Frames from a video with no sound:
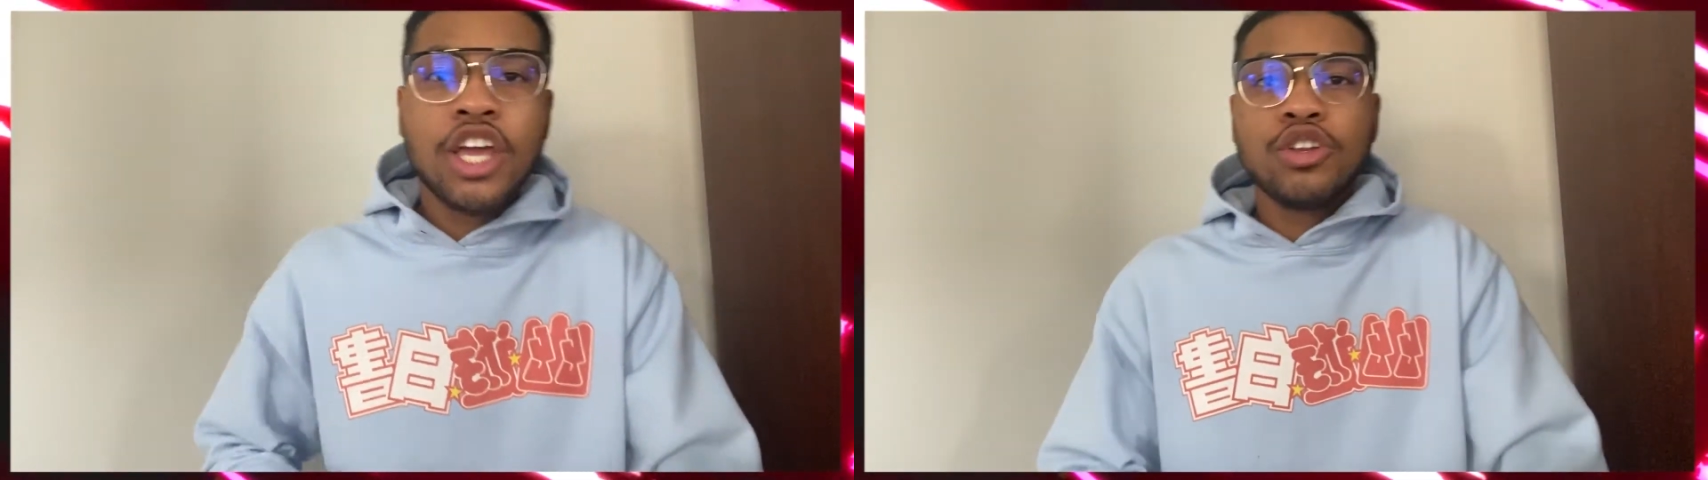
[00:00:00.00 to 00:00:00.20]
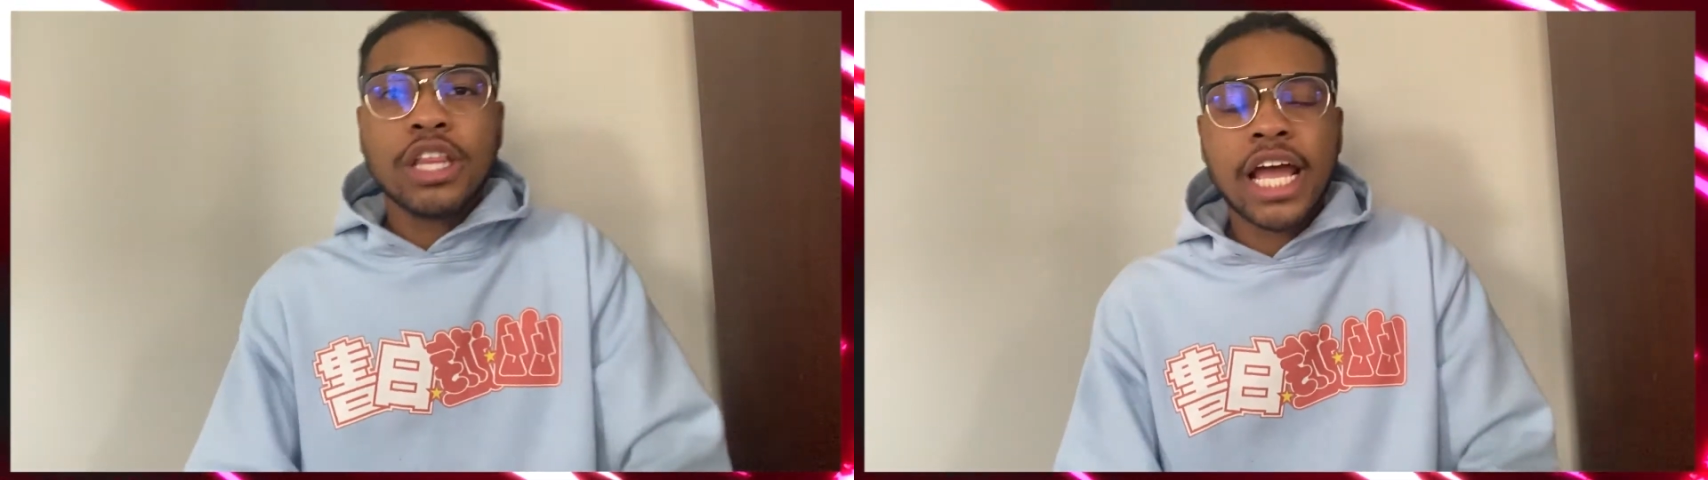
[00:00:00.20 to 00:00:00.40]

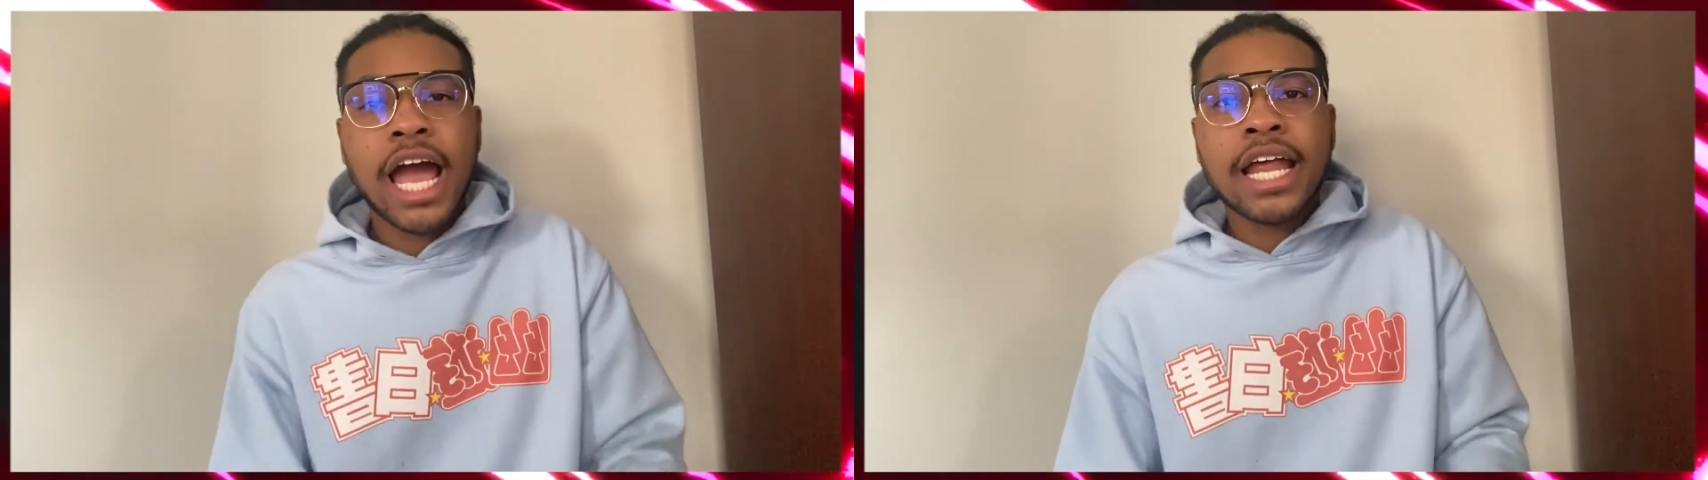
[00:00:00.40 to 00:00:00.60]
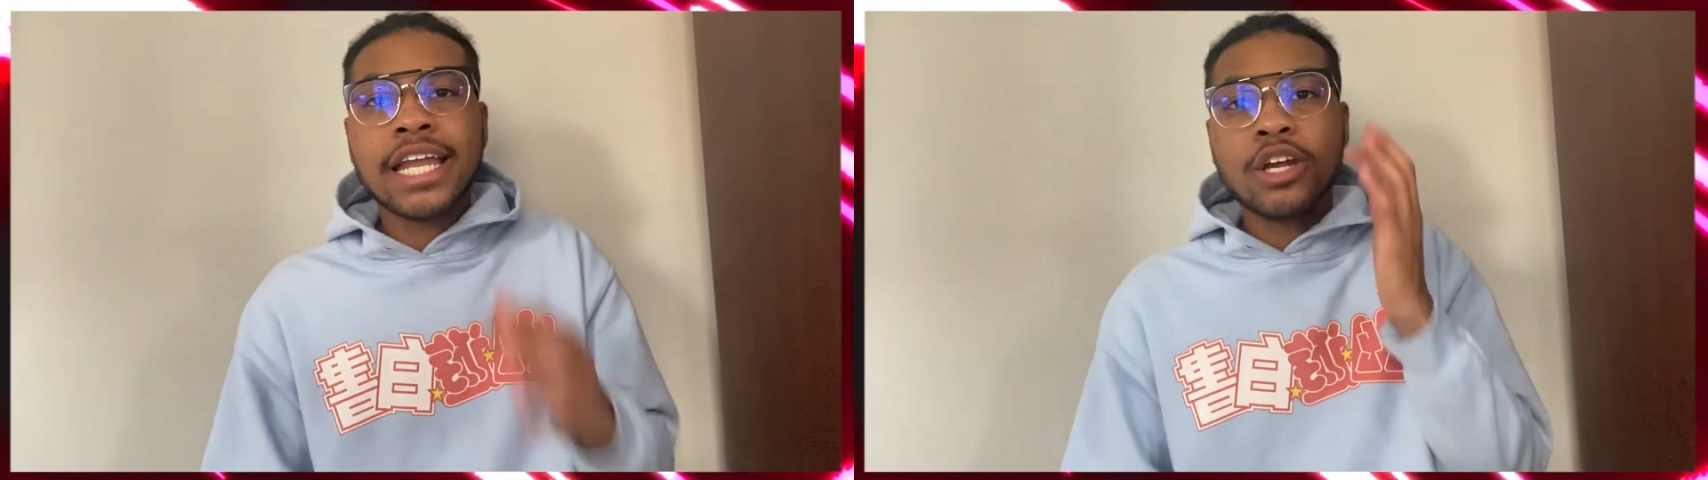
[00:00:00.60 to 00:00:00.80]
You know, like,
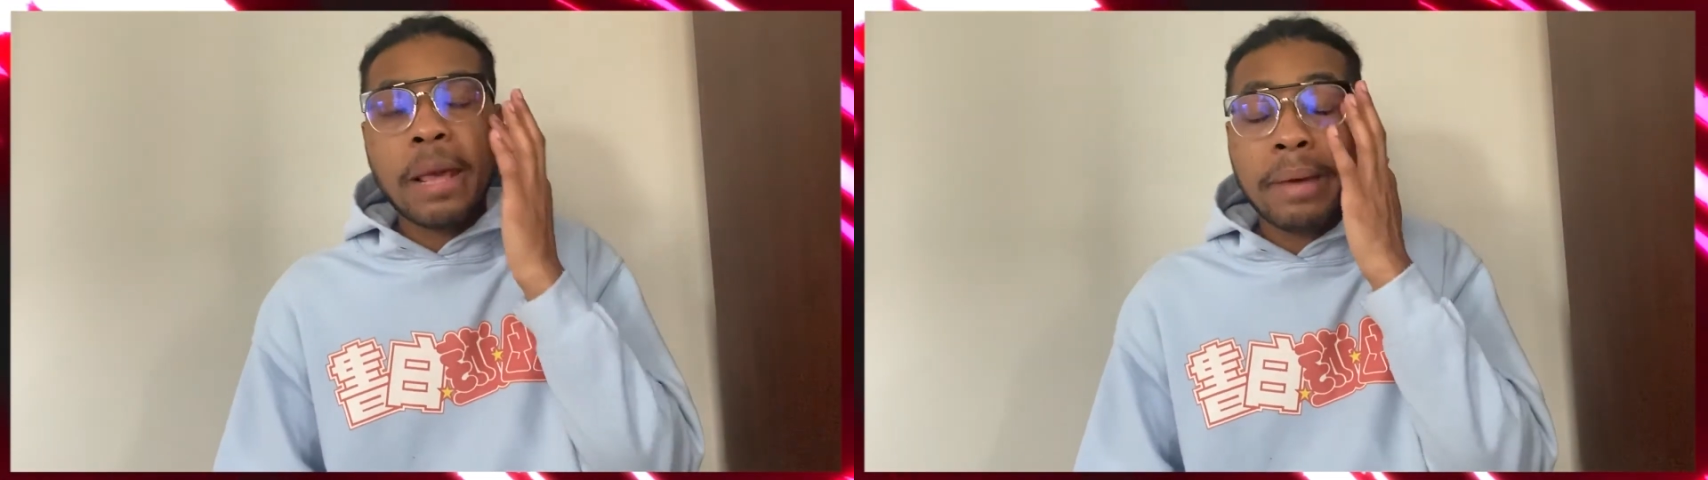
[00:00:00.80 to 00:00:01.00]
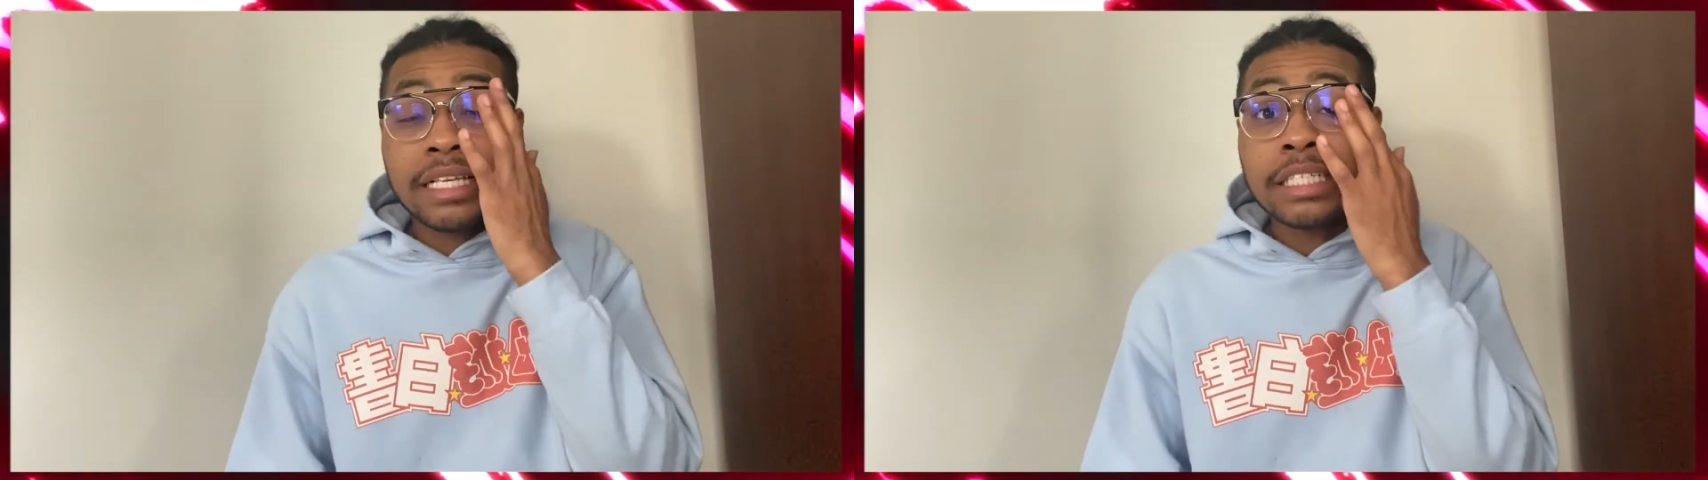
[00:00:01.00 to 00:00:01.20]
I know that
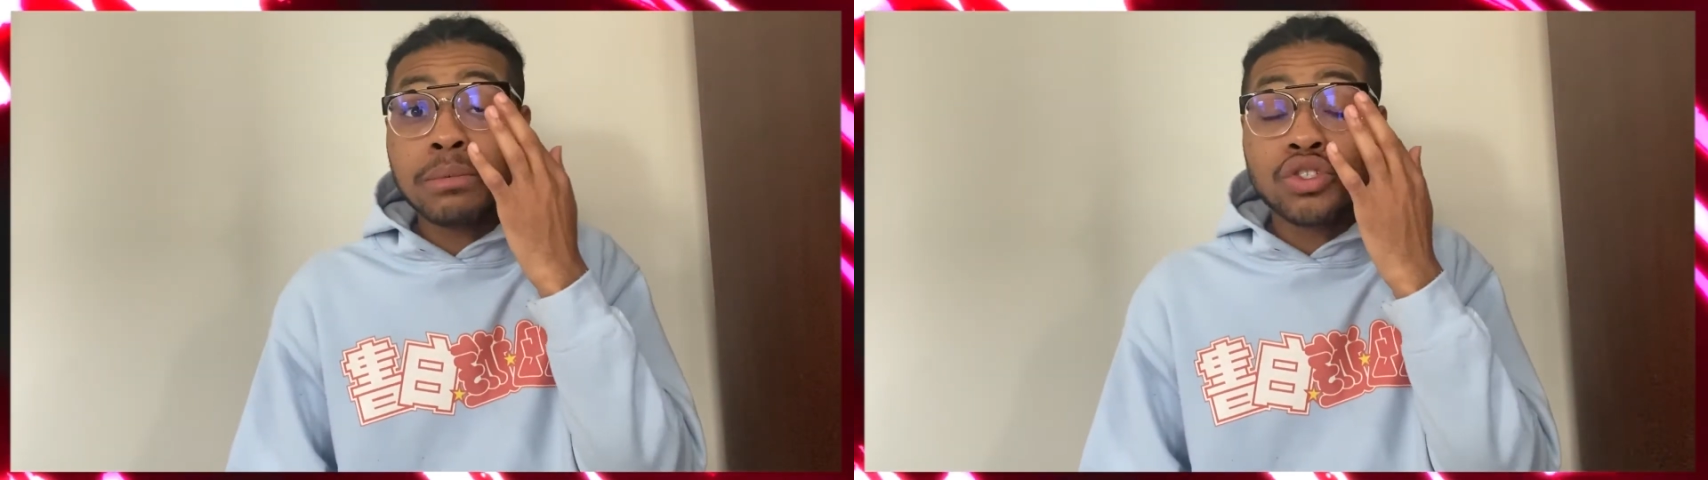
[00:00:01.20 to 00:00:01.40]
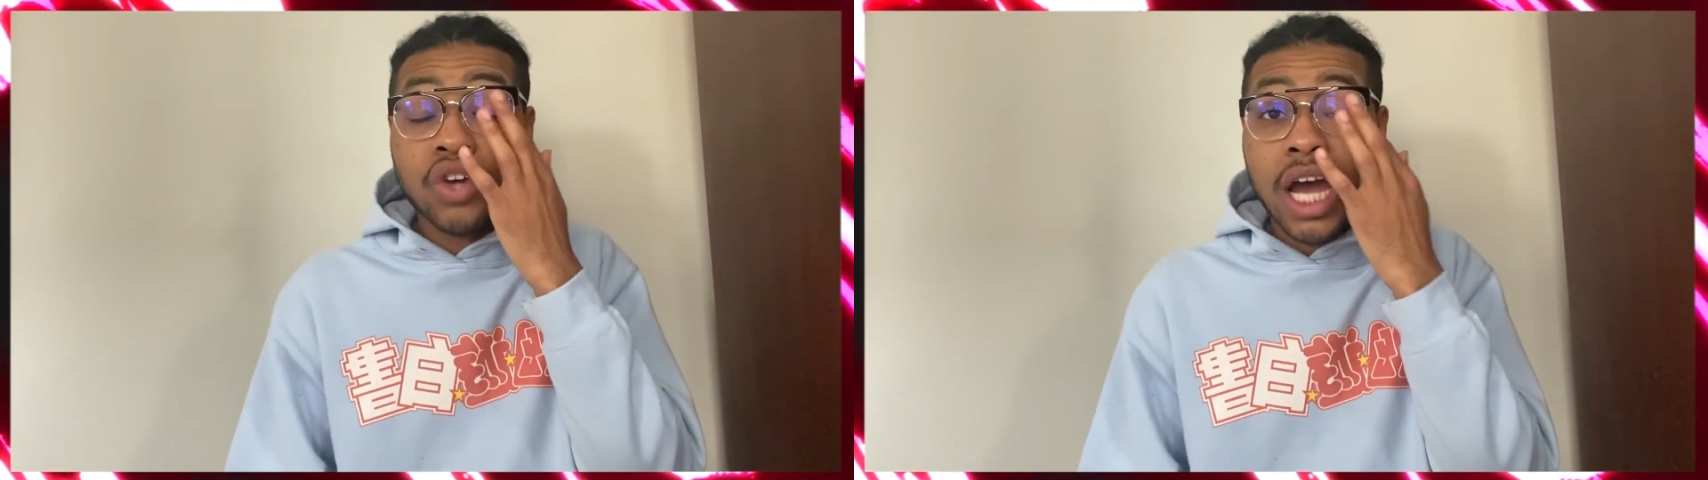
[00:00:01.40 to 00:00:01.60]
might seem
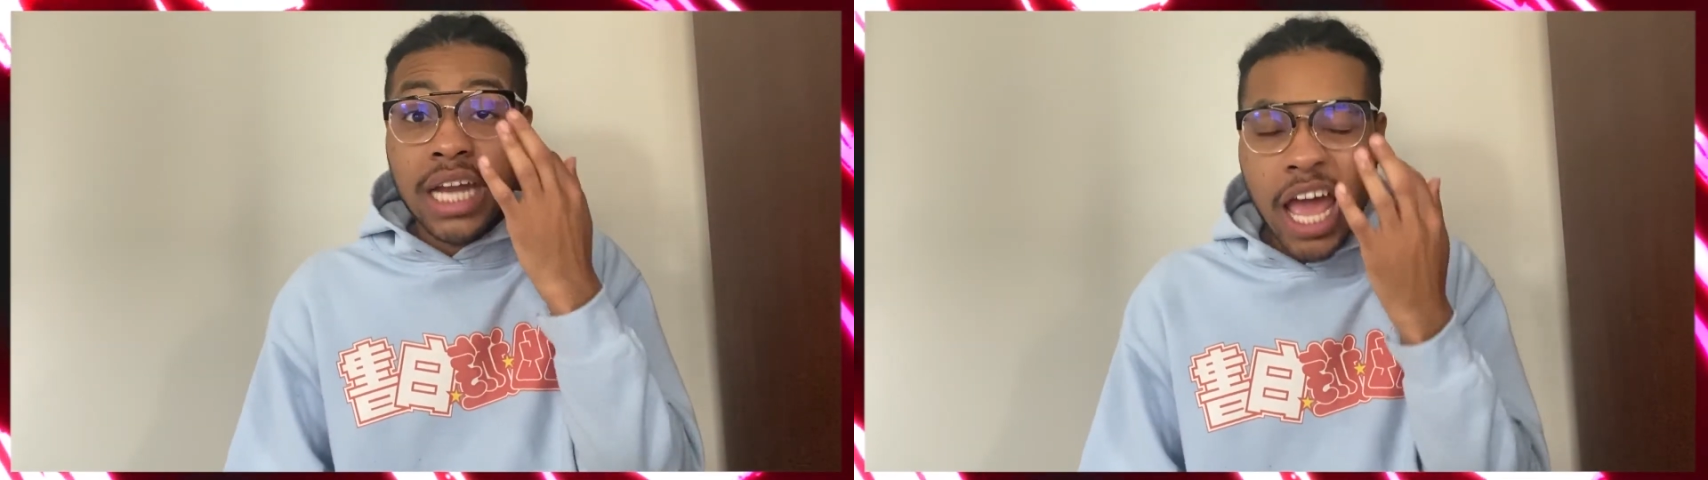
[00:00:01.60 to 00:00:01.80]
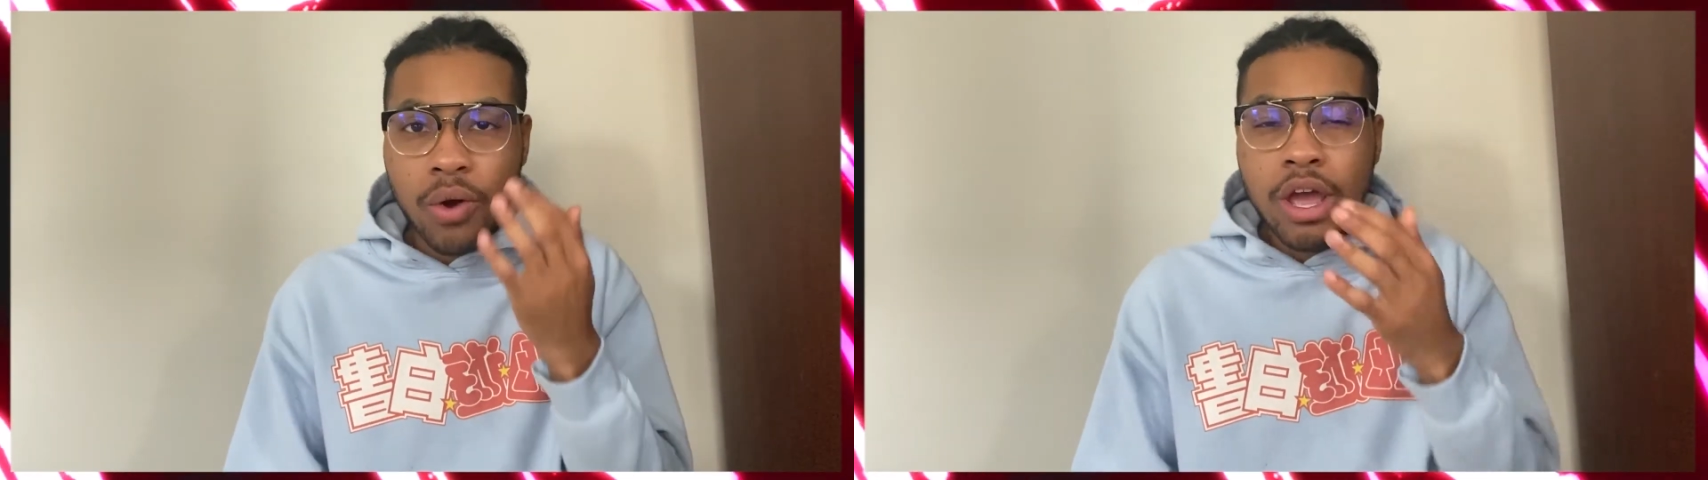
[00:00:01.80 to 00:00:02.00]
drawn
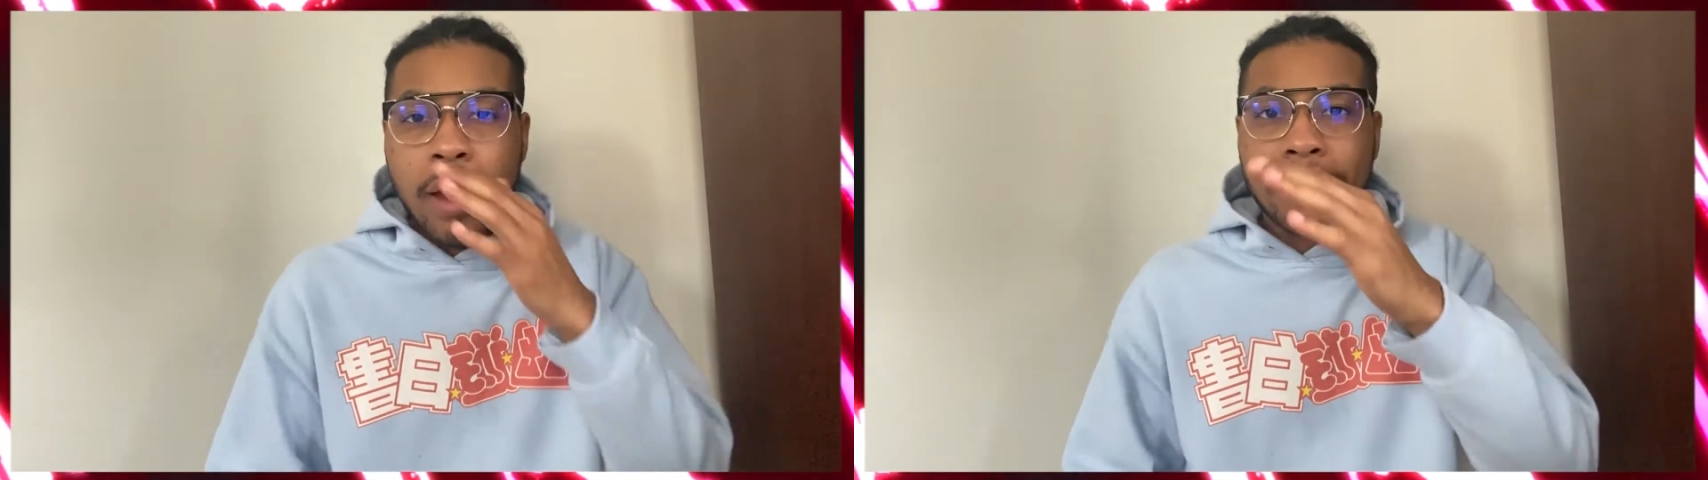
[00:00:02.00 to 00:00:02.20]
out,